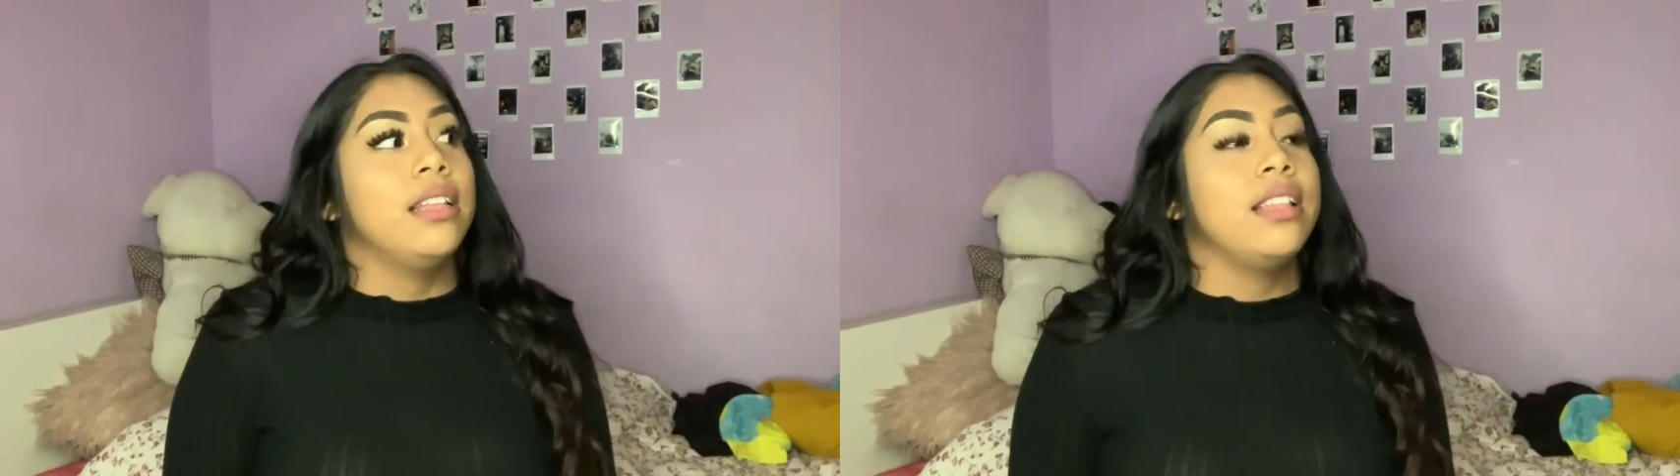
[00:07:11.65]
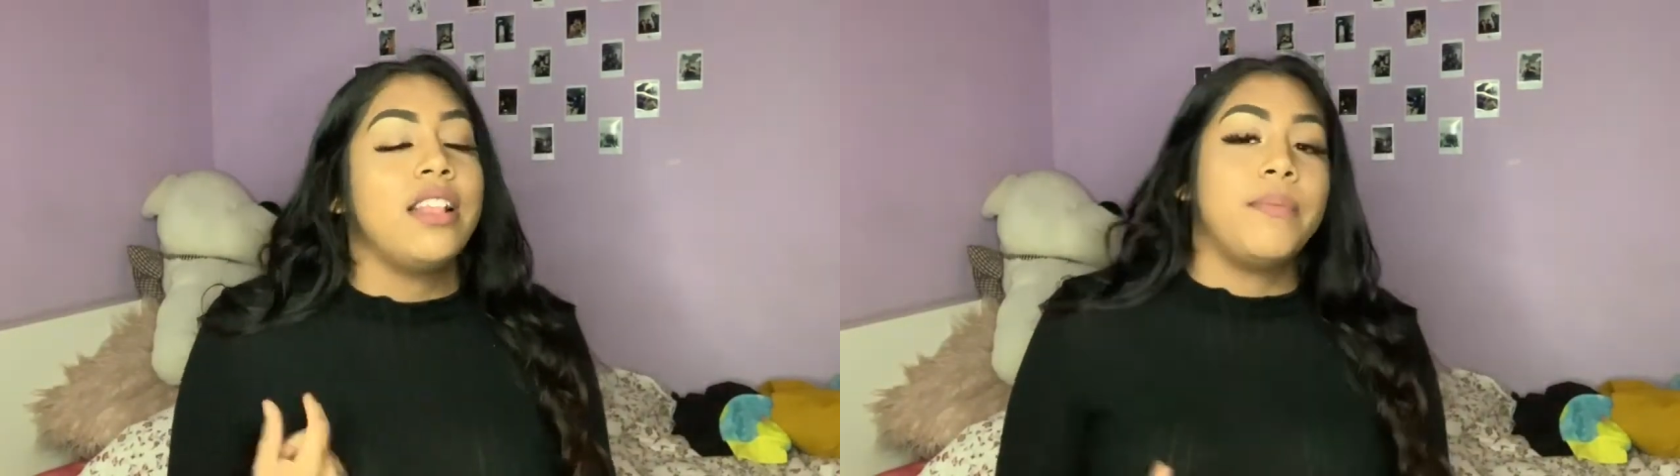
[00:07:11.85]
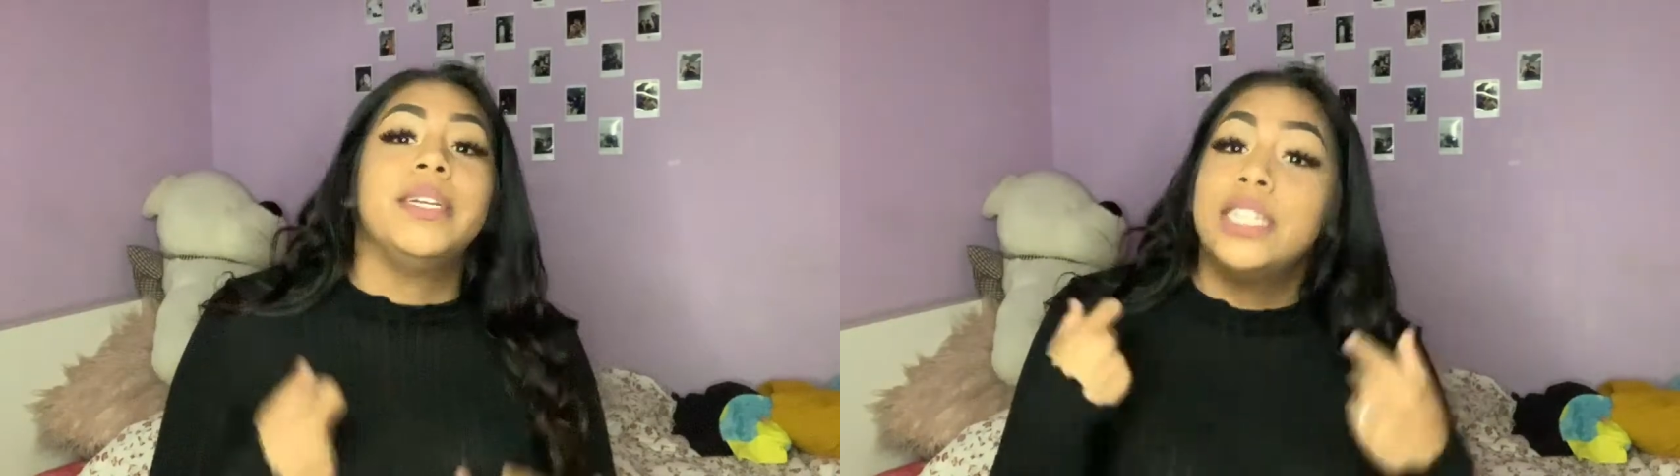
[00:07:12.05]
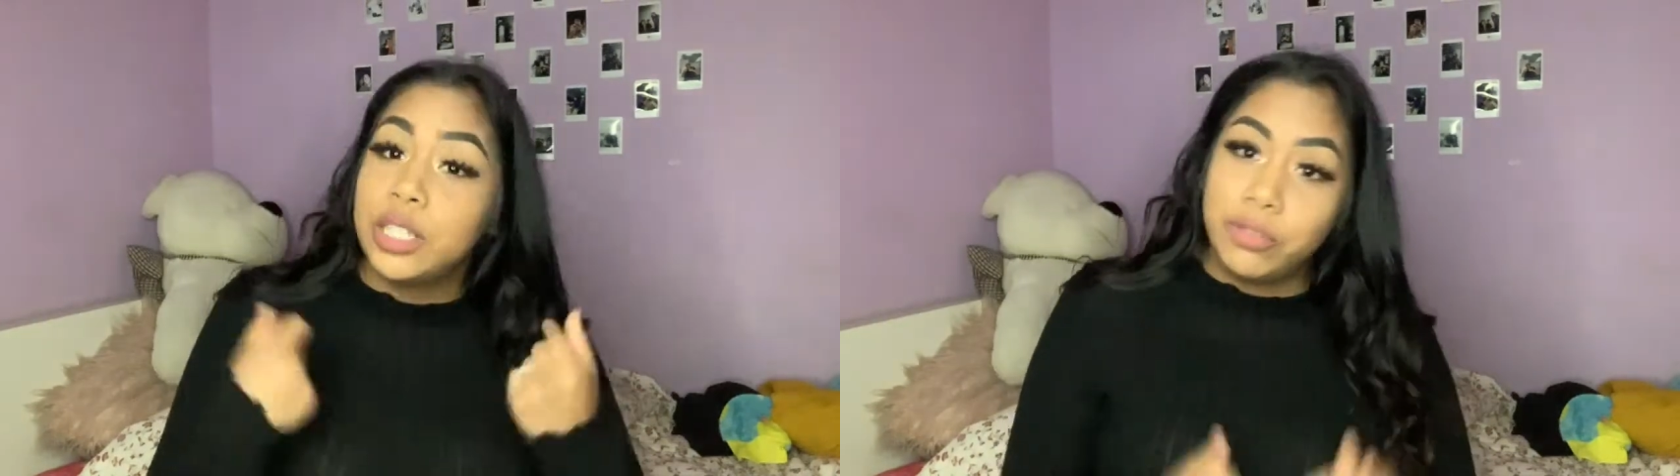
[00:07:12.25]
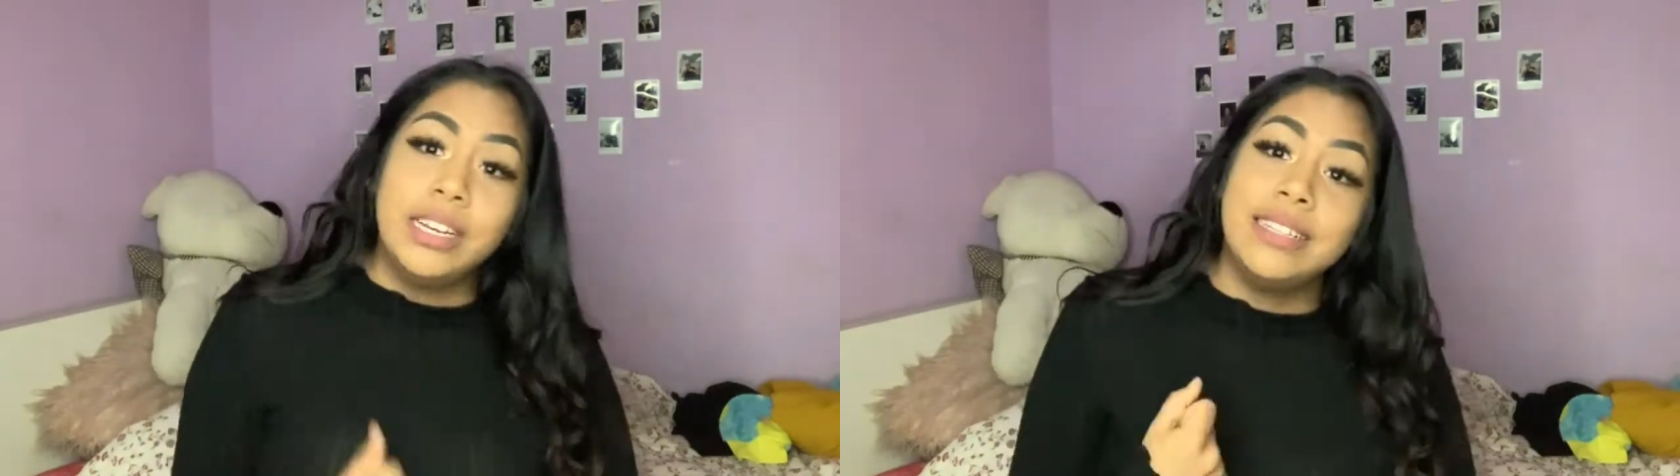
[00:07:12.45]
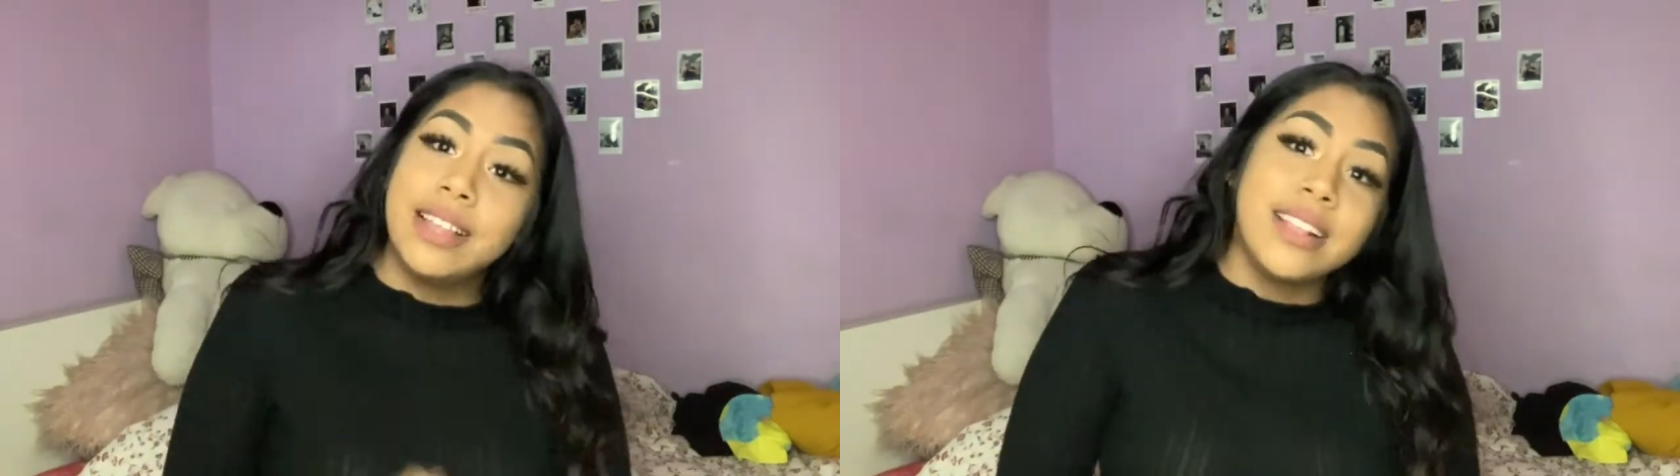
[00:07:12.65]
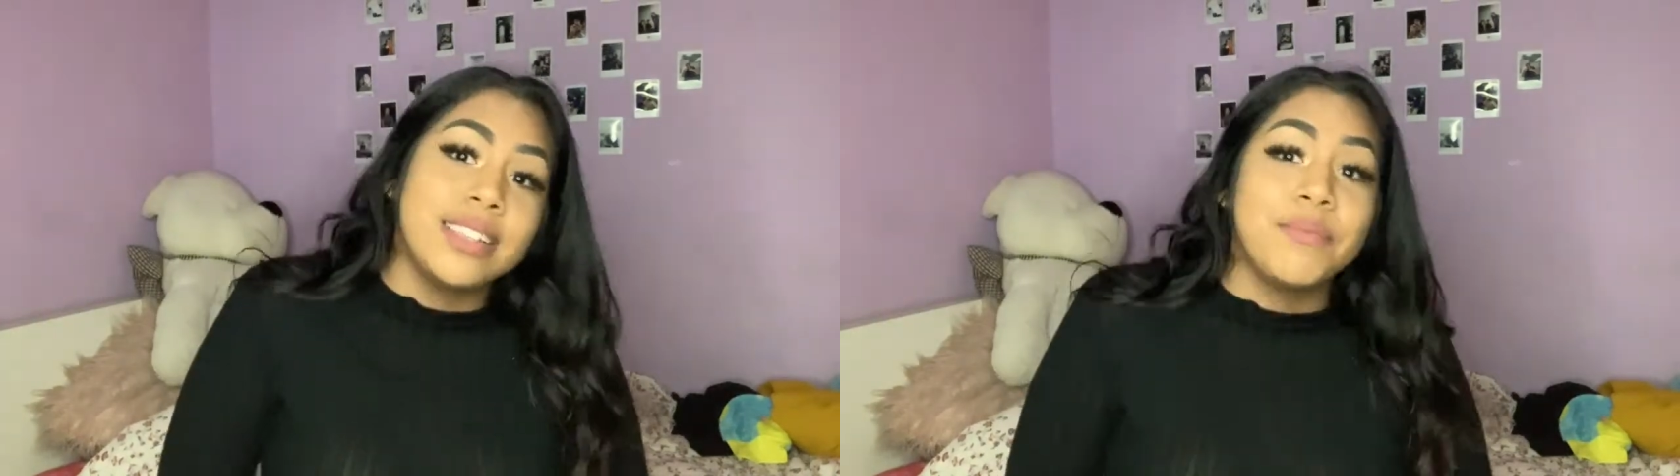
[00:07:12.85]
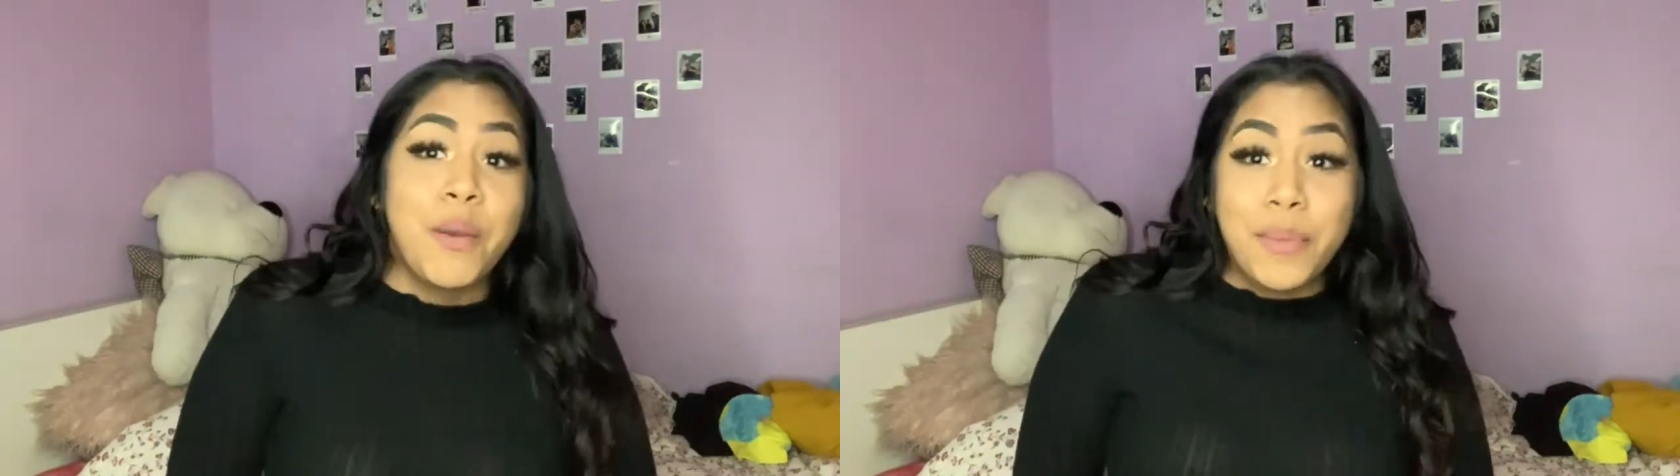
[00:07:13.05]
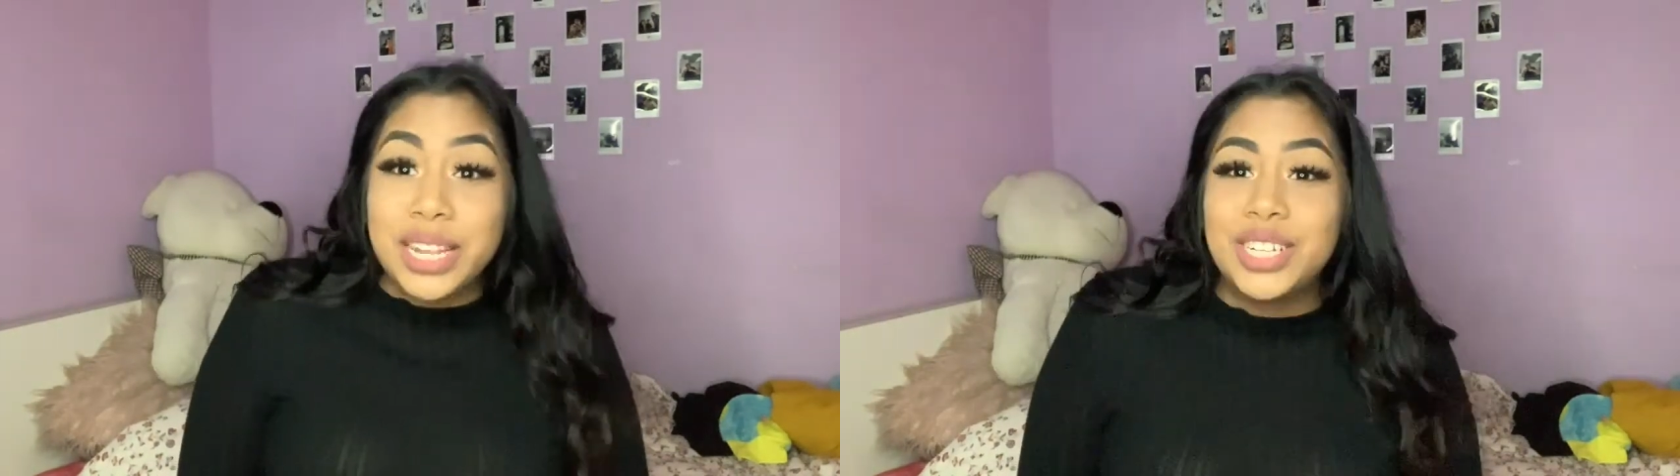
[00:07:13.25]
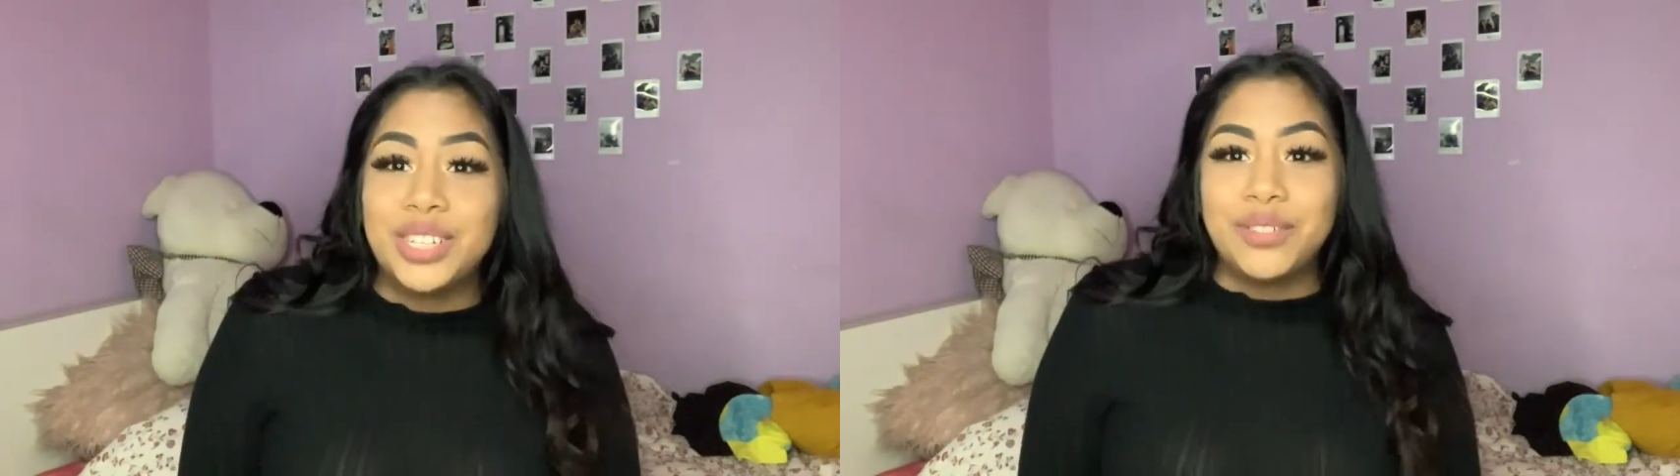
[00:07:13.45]
this bitch is really testing my
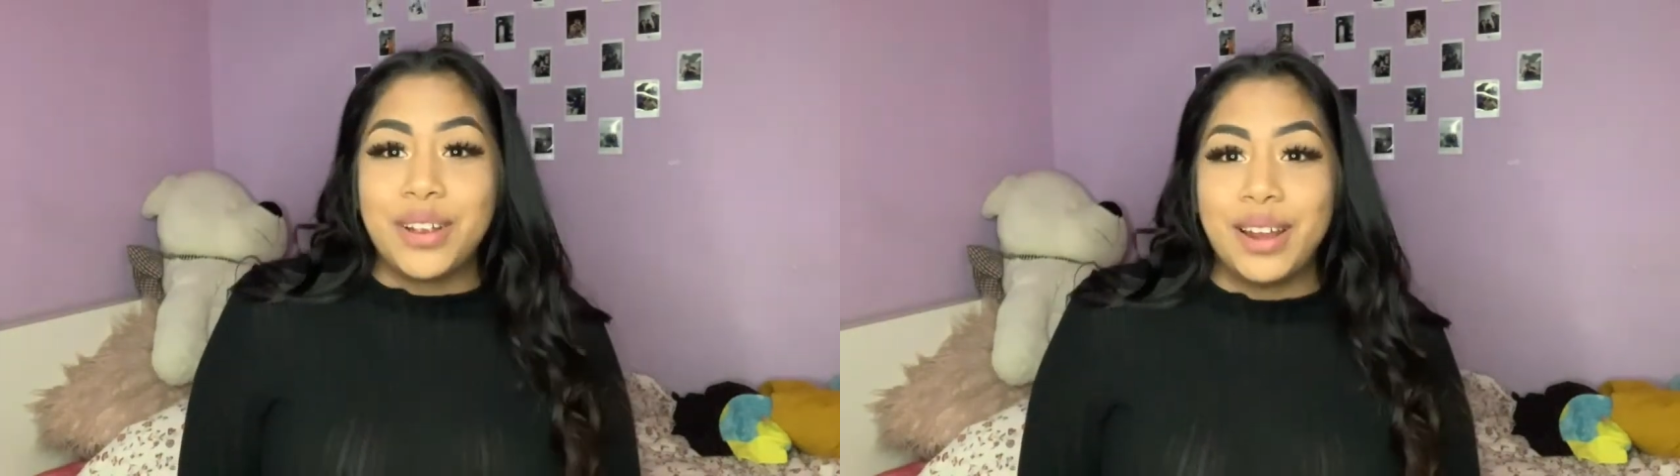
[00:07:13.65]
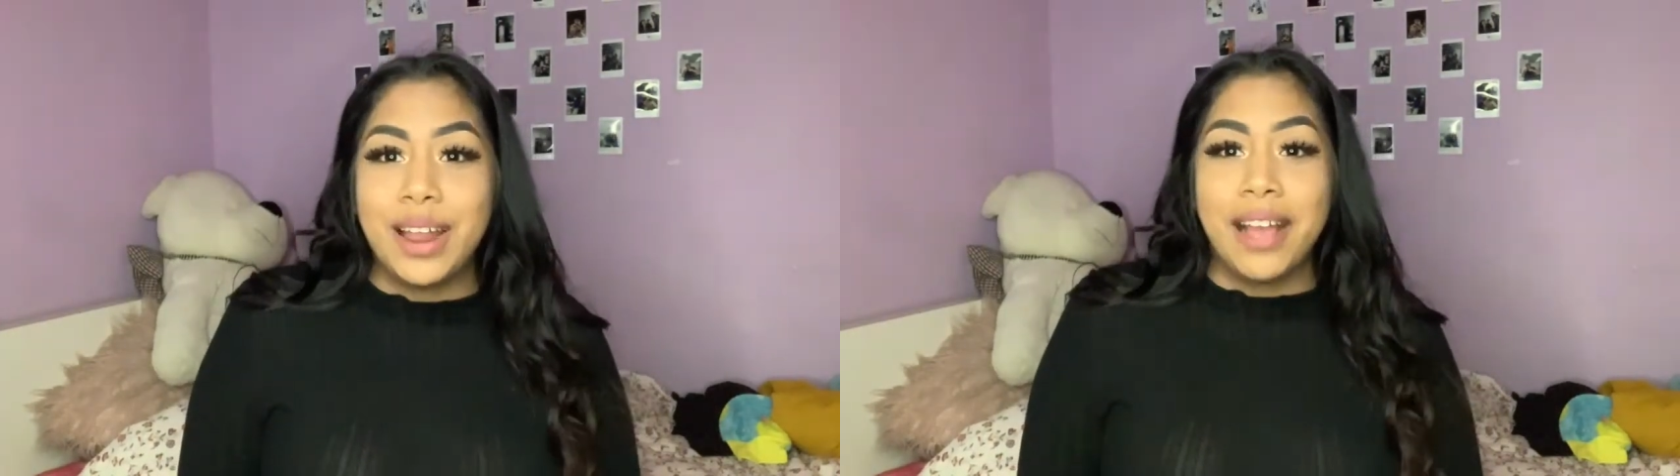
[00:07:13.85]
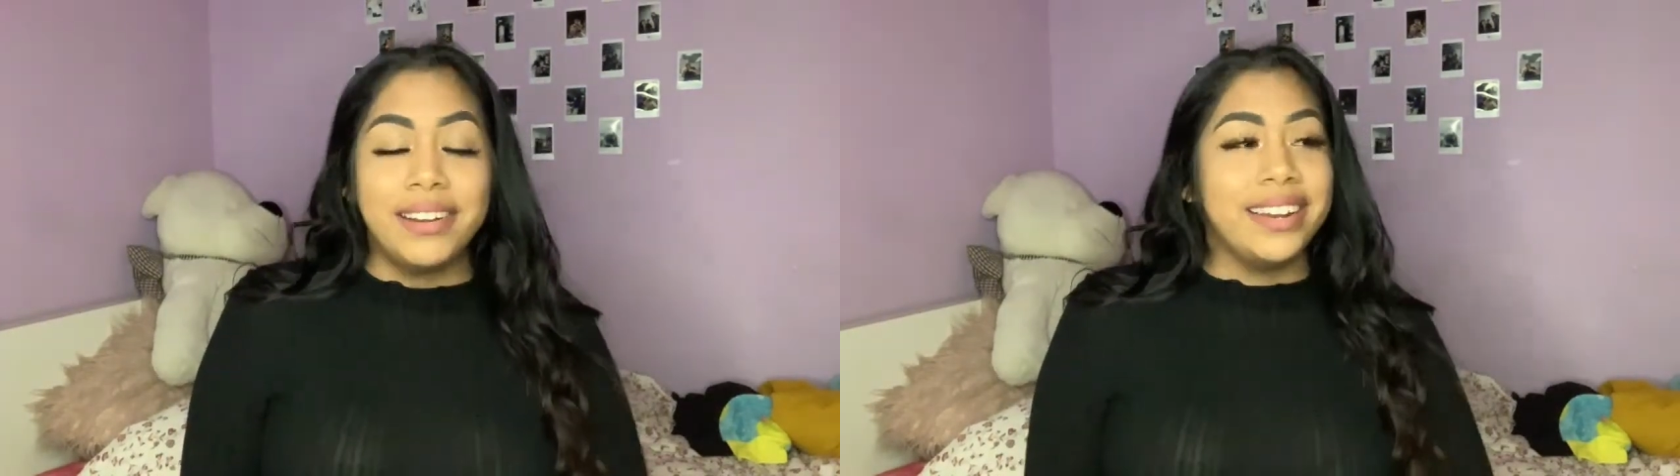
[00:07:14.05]
patience right now.